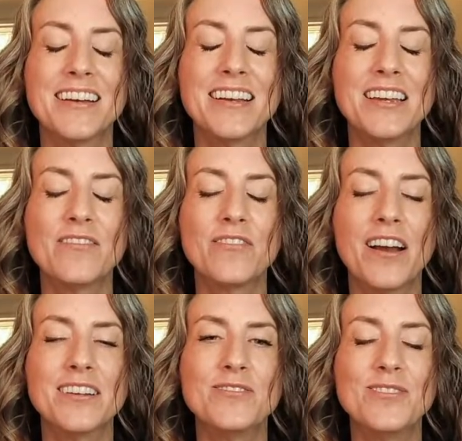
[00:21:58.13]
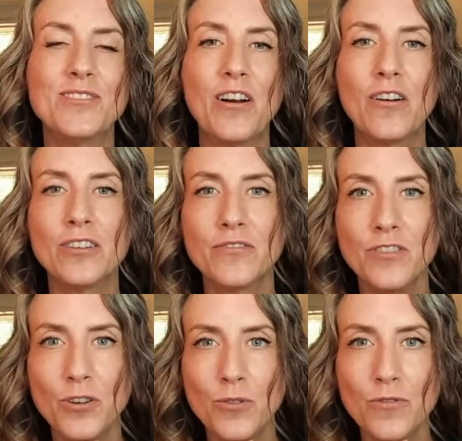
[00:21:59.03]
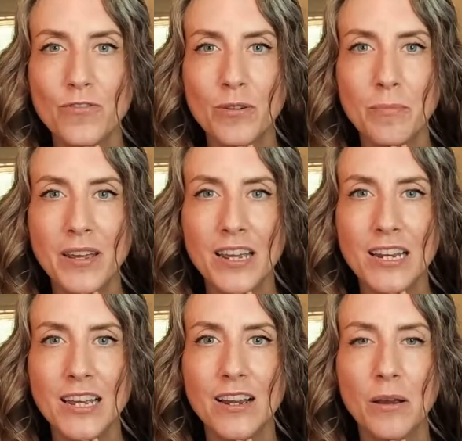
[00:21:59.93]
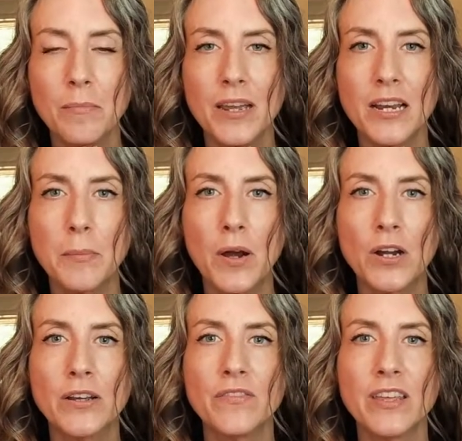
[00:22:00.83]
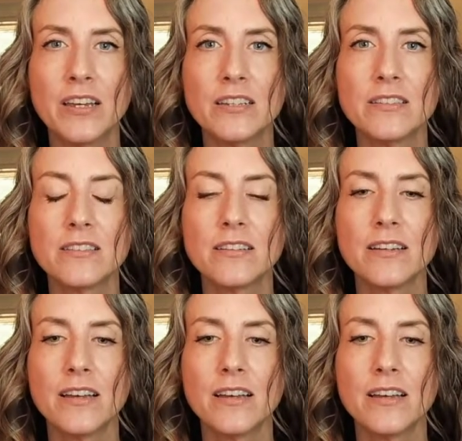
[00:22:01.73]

I give gratitude to all of you for being here and being a part of this.